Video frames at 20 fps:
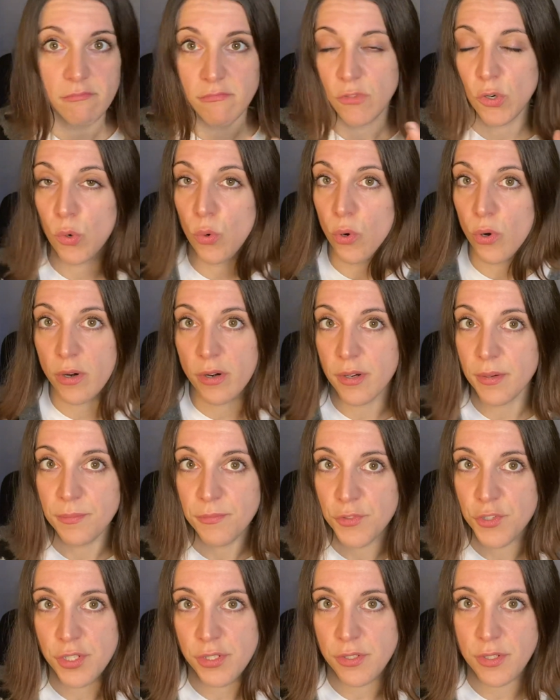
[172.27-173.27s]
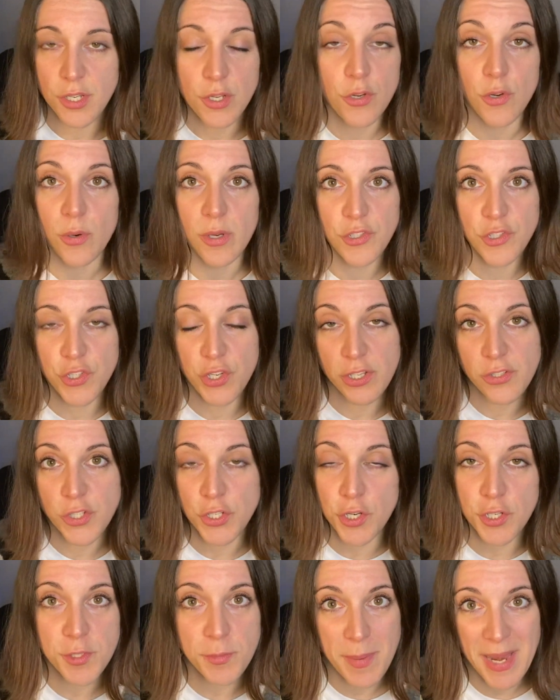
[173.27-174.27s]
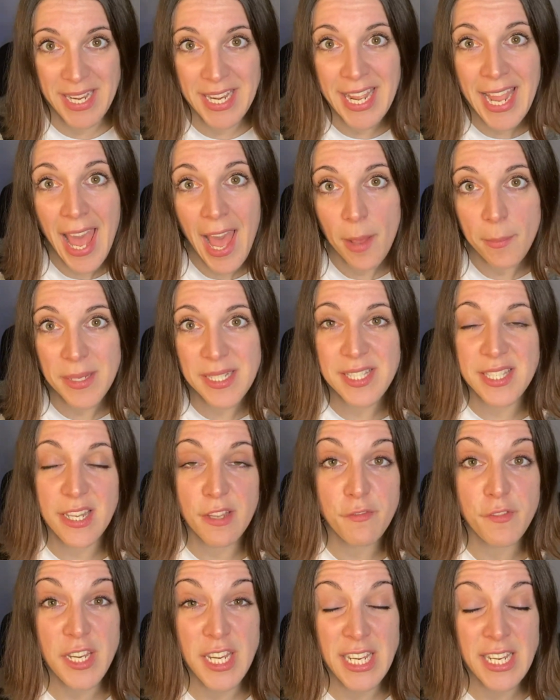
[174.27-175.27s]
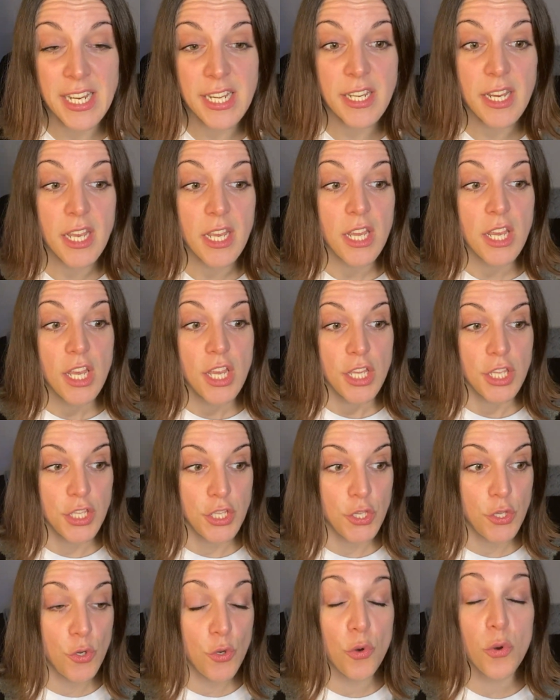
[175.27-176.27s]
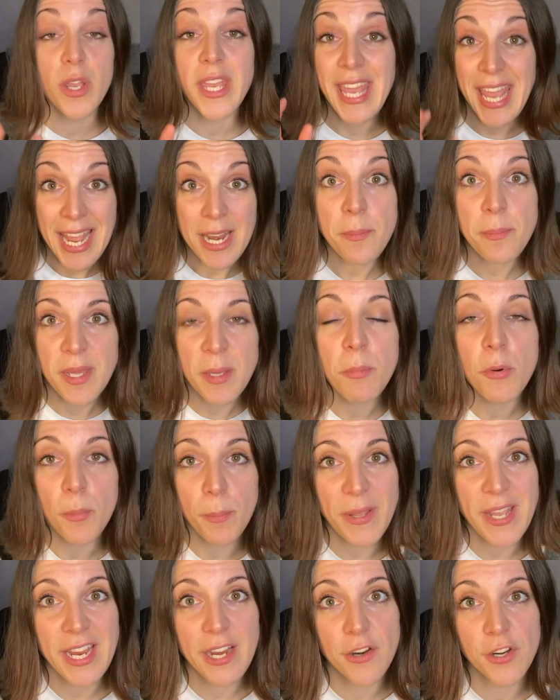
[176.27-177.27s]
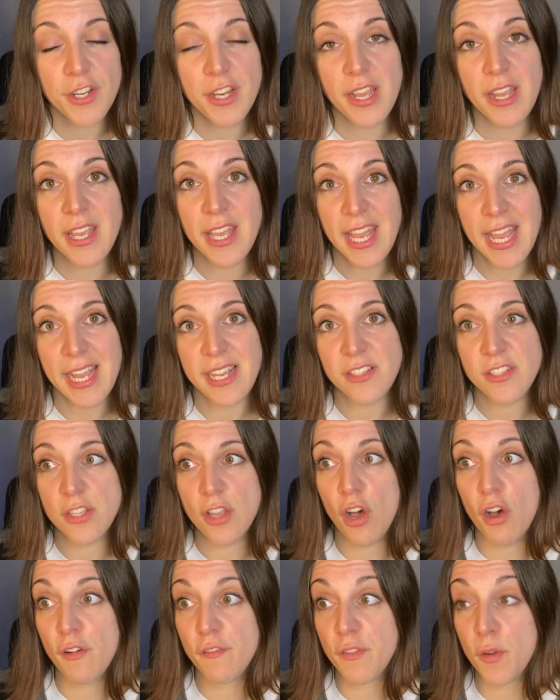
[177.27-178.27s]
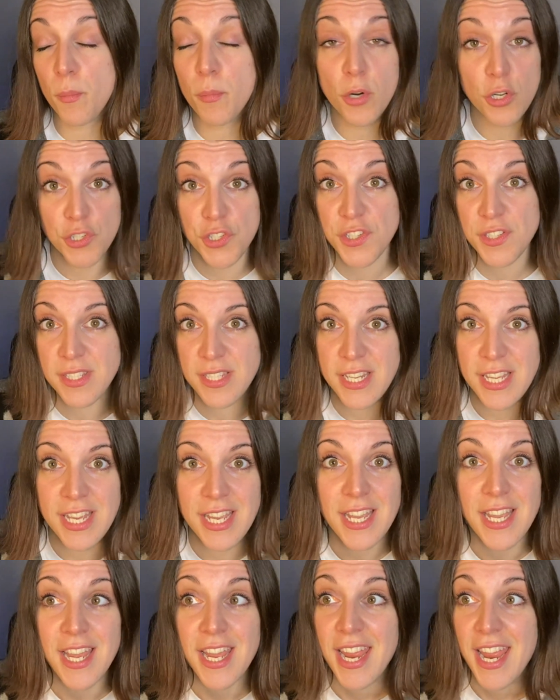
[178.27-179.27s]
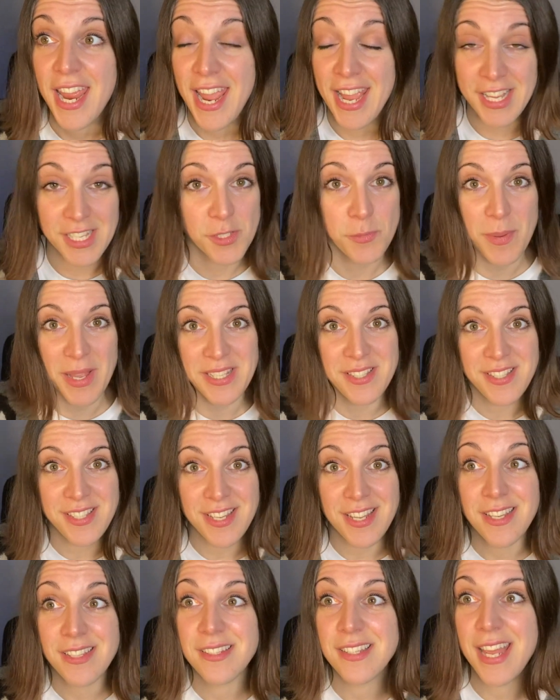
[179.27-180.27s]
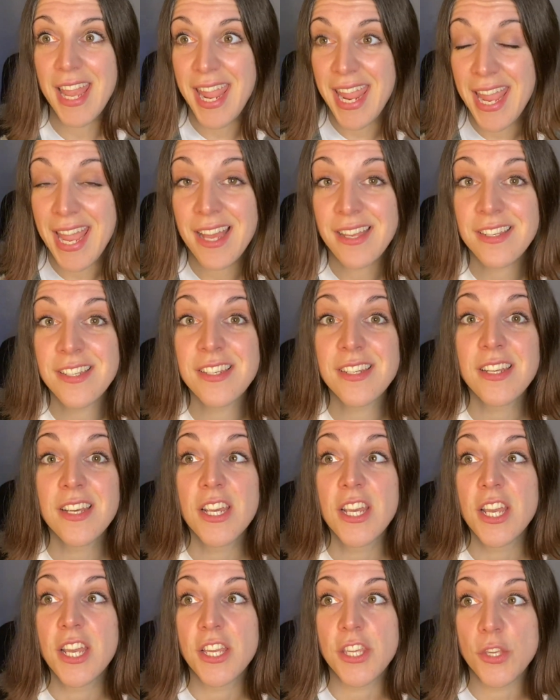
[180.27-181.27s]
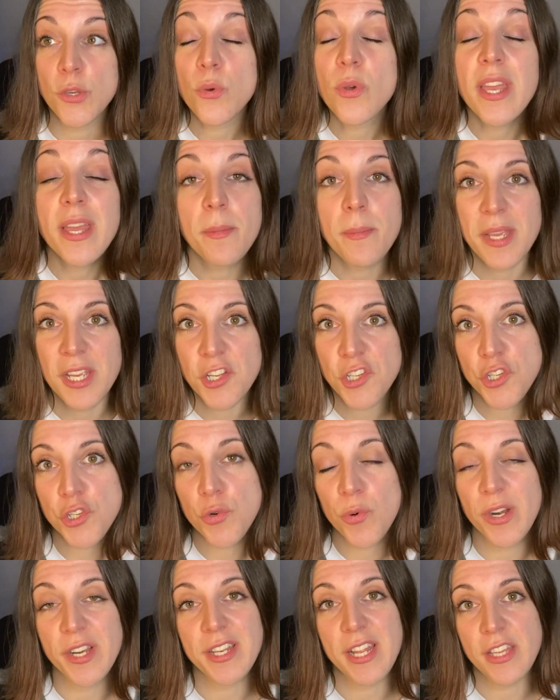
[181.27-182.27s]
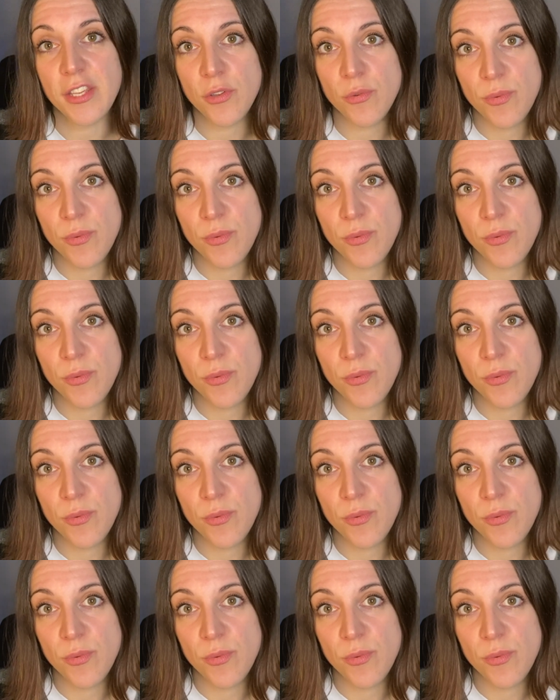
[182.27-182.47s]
or just, adjust your spending habits if needed. You can be prepared in case of emergency expenses, and you can make sure that you